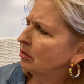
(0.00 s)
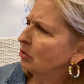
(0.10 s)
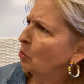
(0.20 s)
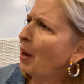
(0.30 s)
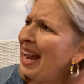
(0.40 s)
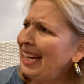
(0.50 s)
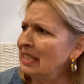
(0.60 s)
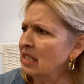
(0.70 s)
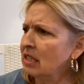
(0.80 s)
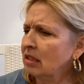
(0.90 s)

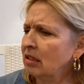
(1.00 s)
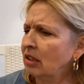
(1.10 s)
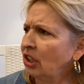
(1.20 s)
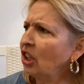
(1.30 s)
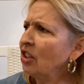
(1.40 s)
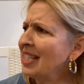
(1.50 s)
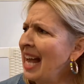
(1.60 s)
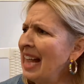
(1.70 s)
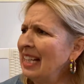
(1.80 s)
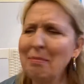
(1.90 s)
Wait! You're
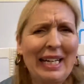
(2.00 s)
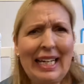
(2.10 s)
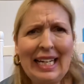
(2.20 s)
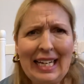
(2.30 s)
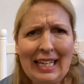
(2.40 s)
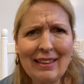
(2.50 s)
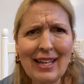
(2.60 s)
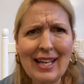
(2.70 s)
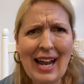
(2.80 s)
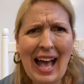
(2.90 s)
telling me
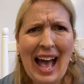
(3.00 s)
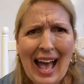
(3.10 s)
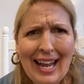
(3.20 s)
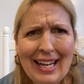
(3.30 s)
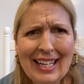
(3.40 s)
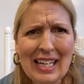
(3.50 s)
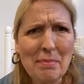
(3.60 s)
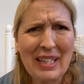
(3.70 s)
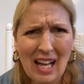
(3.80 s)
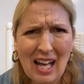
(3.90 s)
that I can
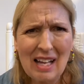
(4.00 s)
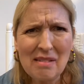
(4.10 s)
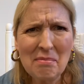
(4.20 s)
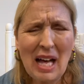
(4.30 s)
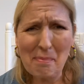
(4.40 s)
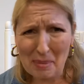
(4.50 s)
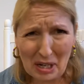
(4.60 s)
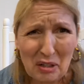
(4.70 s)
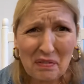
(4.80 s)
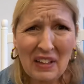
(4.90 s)
become a
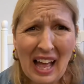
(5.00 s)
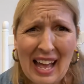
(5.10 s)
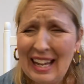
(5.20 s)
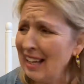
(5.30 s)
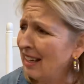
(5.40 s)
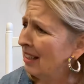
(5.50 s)
butterfly?